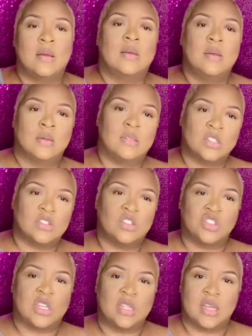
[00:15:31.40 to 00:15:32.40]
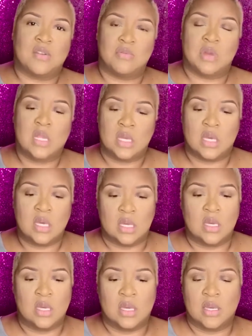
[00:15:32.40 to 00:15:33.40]
Just going to shake that really good.
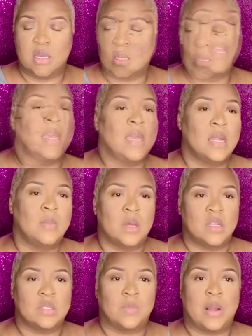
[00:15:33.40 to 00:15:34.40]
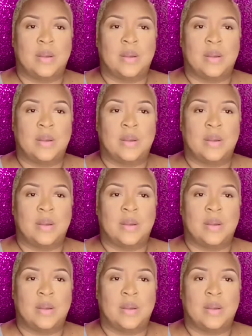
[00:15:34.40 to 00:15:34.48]
And I'm going to spray.